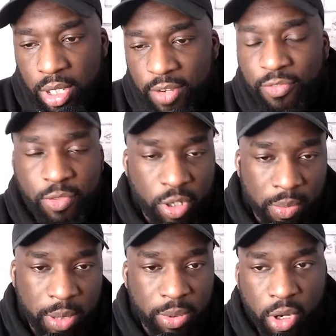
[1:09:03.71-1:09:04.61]
If
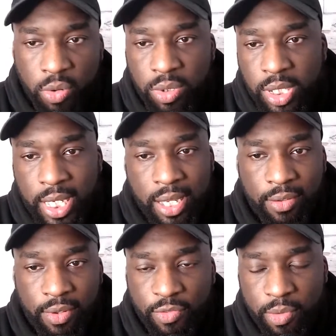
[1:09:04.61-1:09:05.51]
some people don't see it
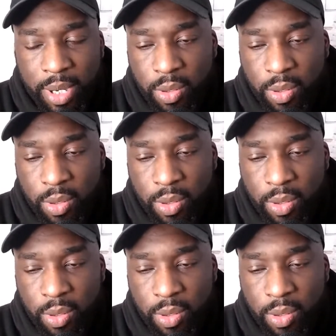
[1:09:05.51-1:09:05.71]
from